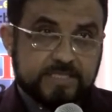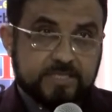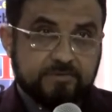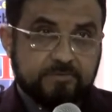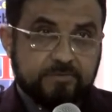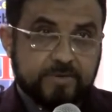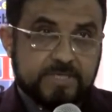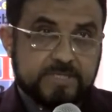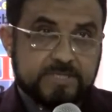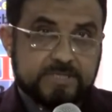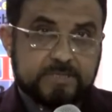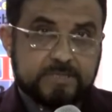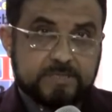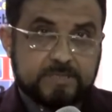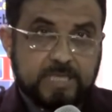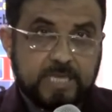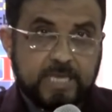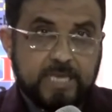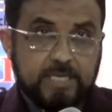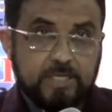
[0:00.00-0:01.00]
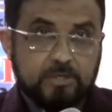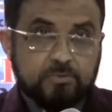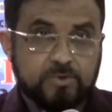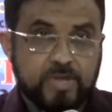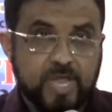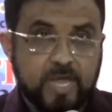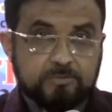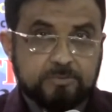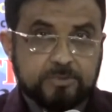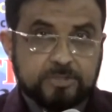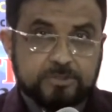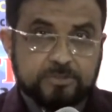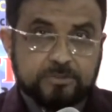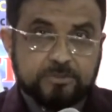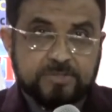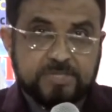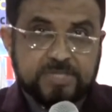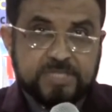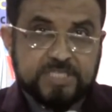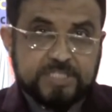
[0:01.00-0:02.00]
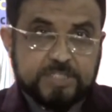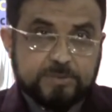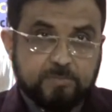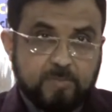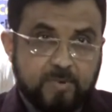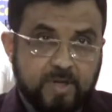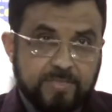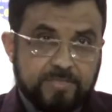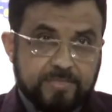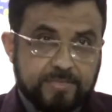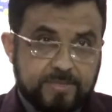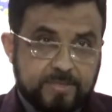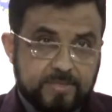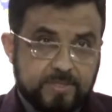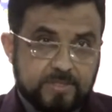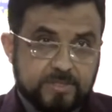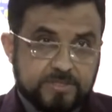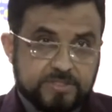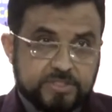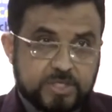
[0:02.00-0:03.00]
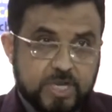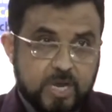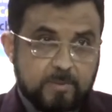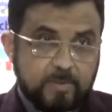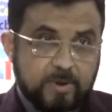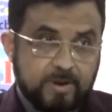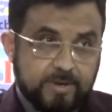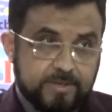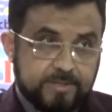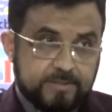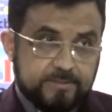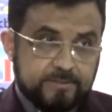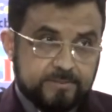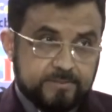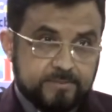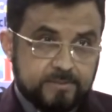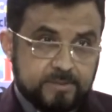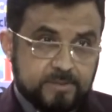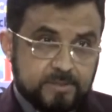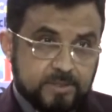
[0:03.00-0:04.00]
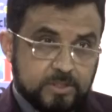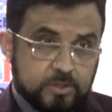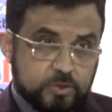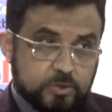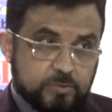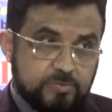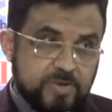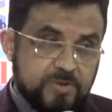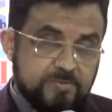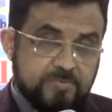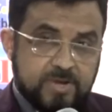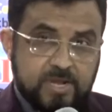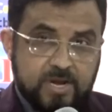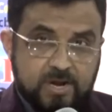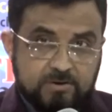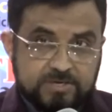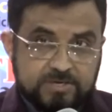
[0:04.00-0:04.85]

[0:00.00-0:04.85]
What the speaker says: is the first thing we have to do in this month, in Shaban, to prepare